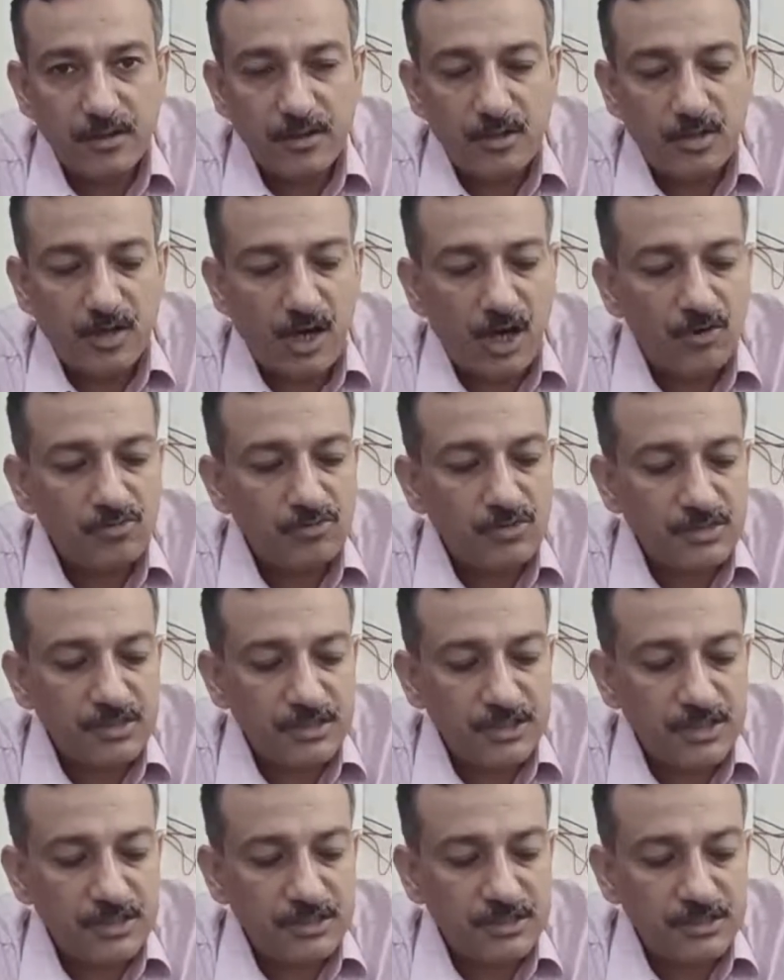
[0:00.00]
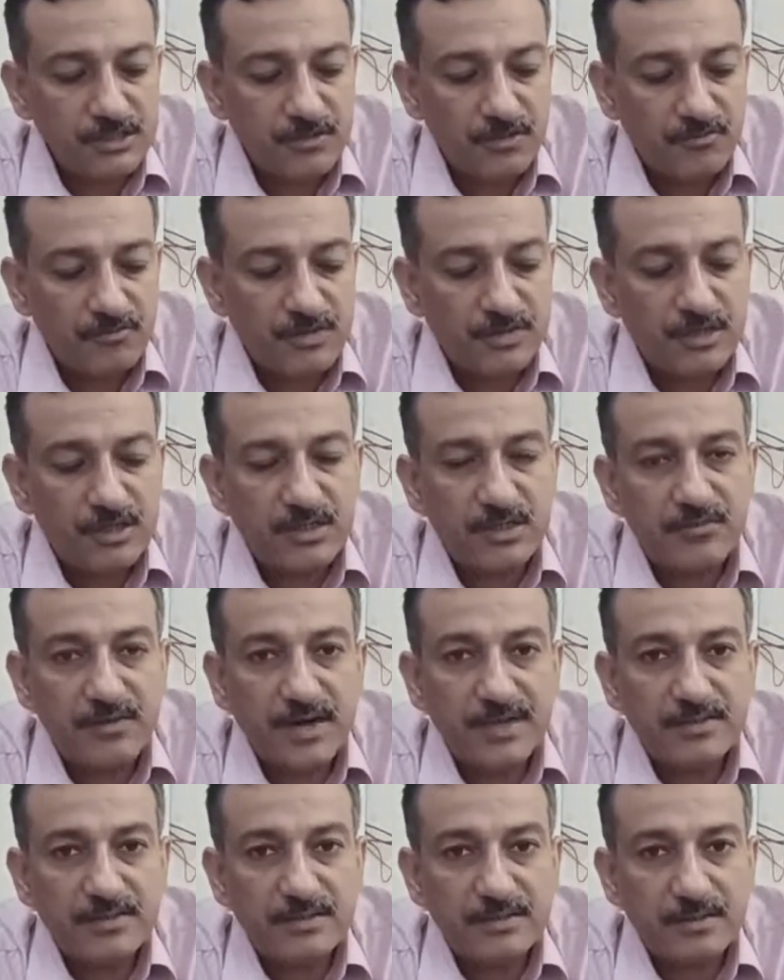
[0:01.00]
Now how to judge whether
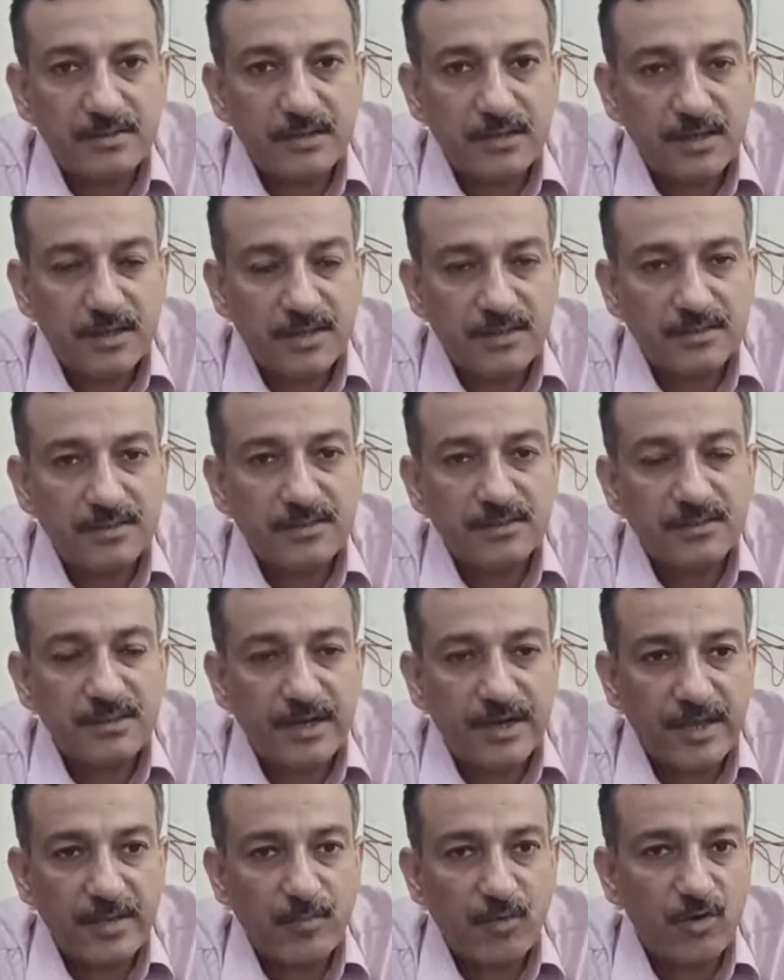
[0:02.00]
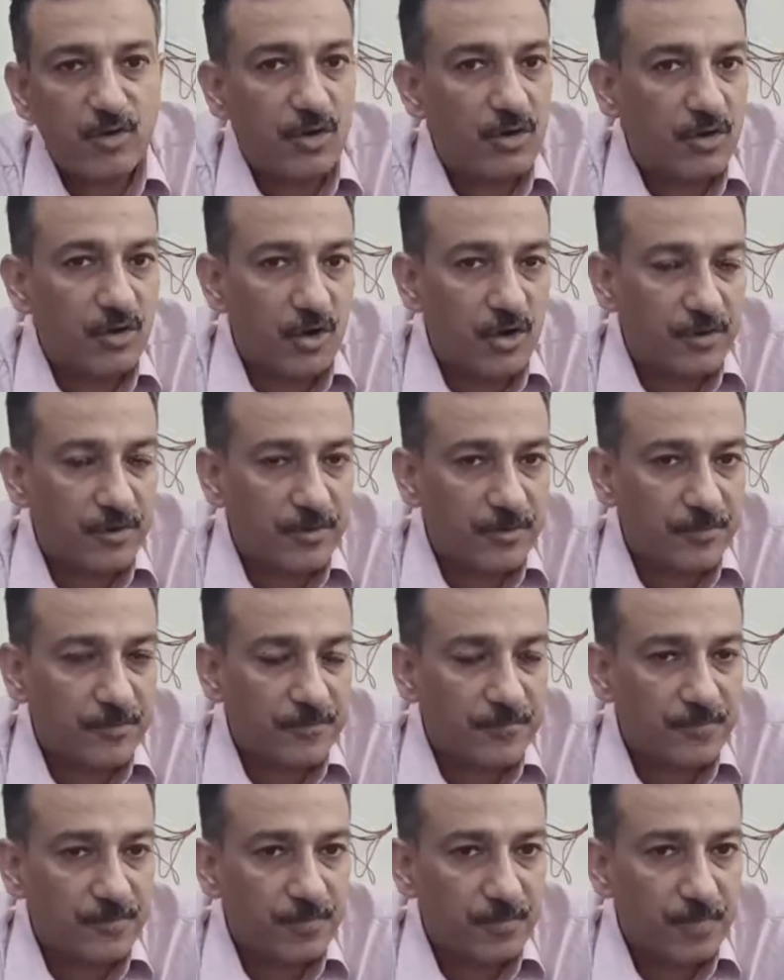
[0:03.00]
device is in setting mode or not
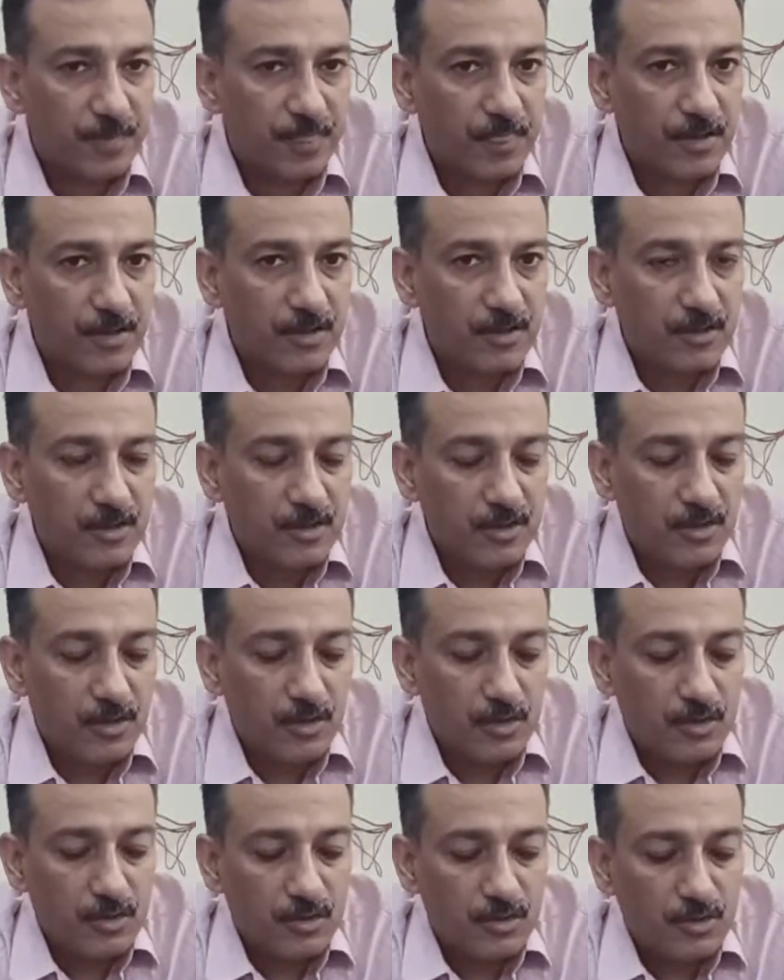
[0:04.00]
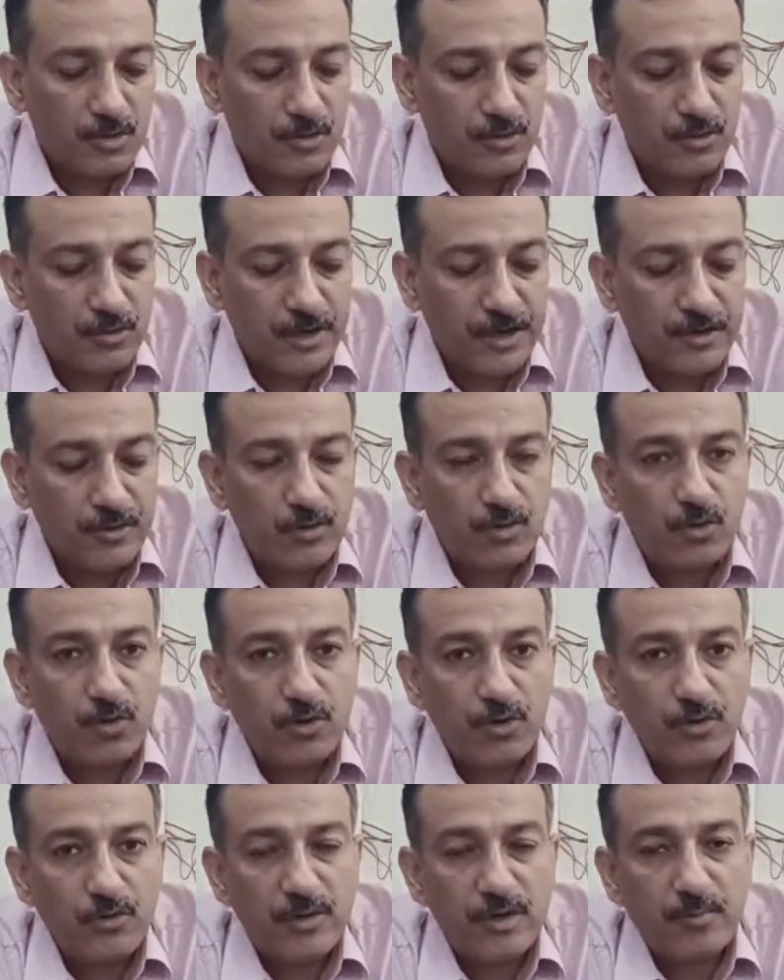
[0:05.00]
you need to
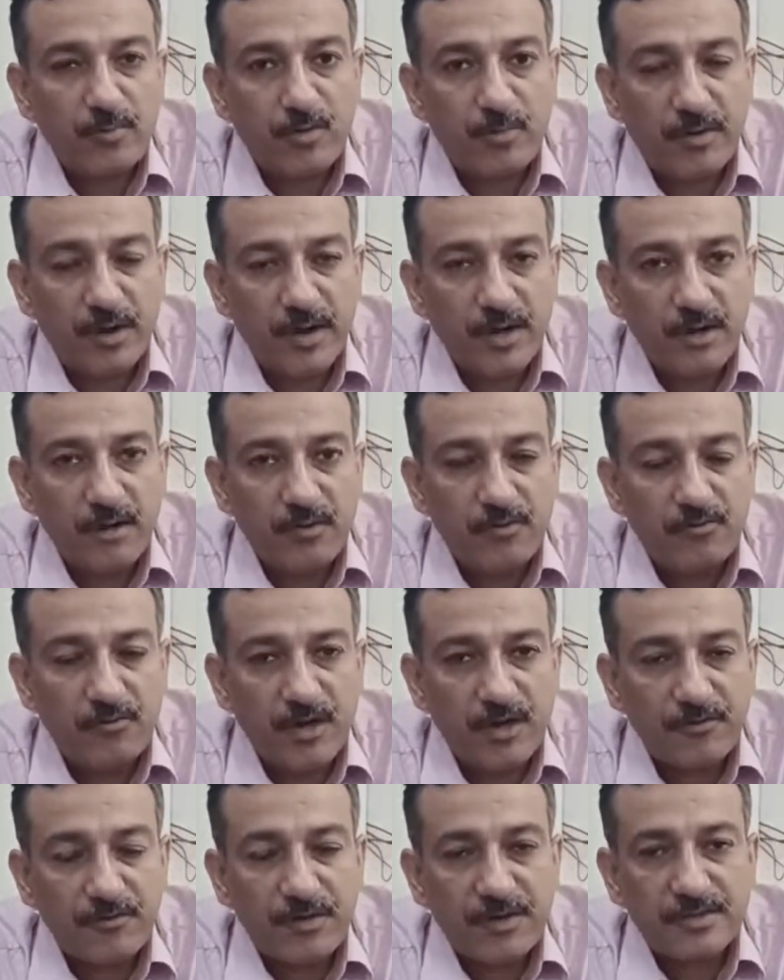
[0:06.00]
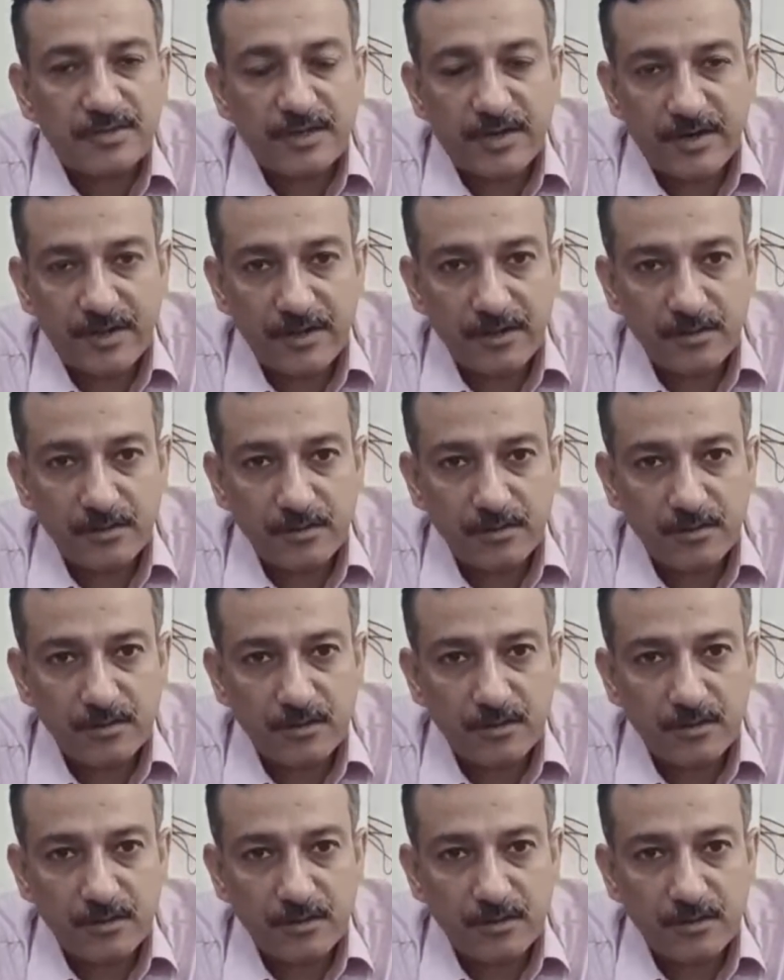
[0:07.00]
go to your mobile Wi-Fi setting.